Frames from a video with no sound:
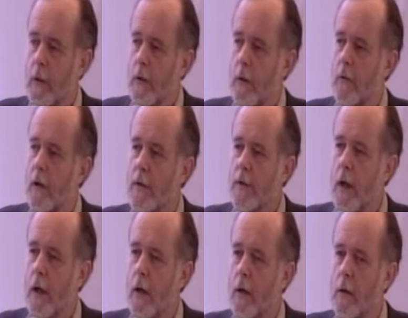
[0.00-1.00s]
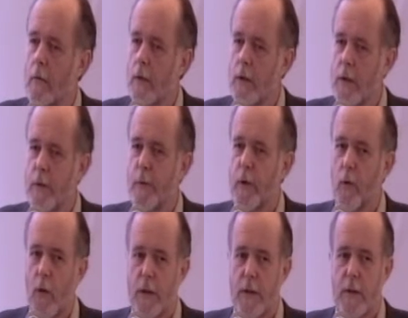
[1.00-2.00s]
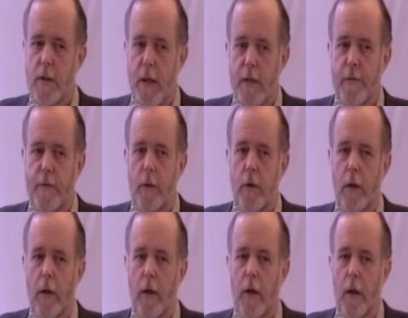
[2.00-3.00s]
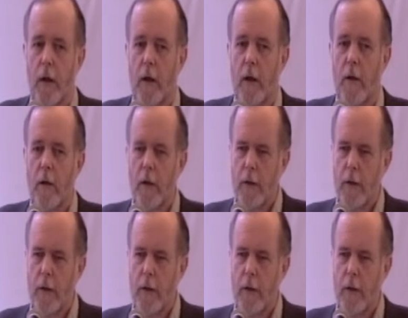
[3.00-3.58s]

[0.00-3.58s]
across Canada, which has been quite successful in, in